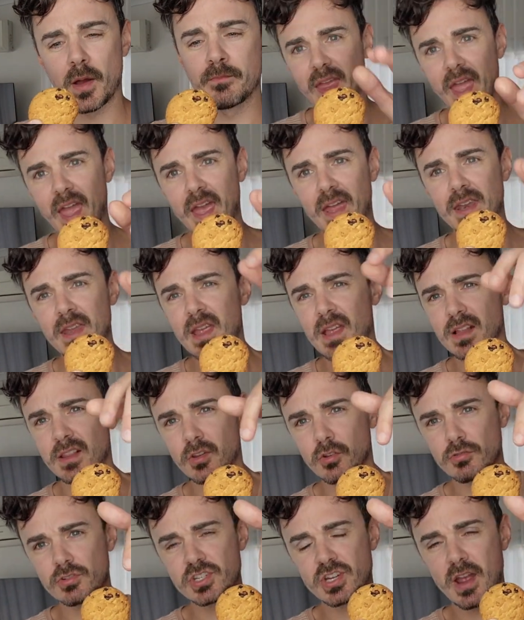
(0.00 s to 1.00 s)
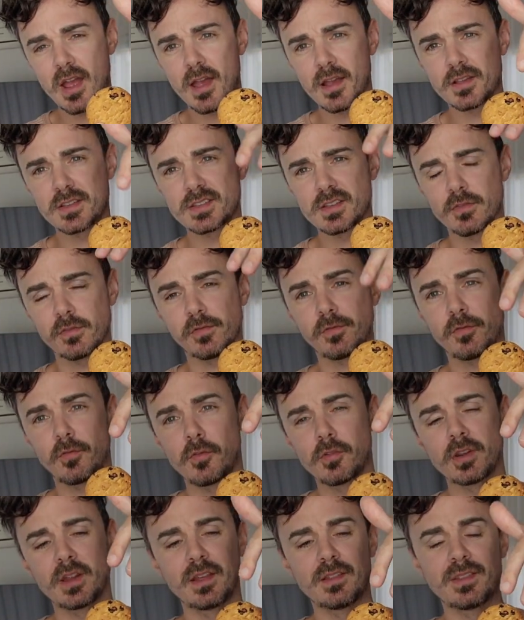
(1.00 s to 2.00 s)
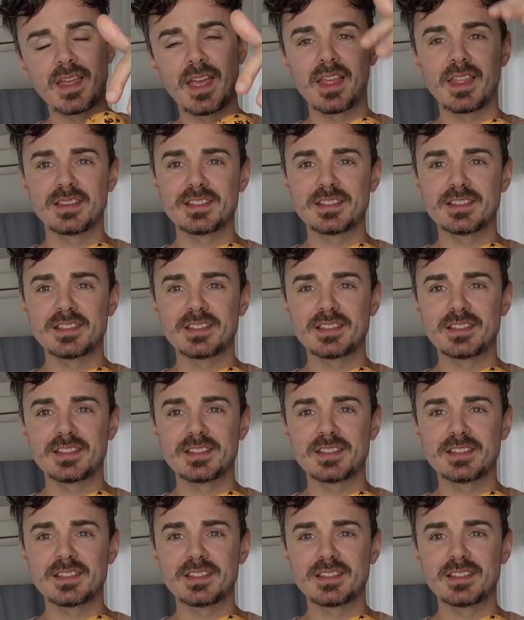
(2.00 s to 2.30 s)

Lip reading: Again, little chunks of fruit in there.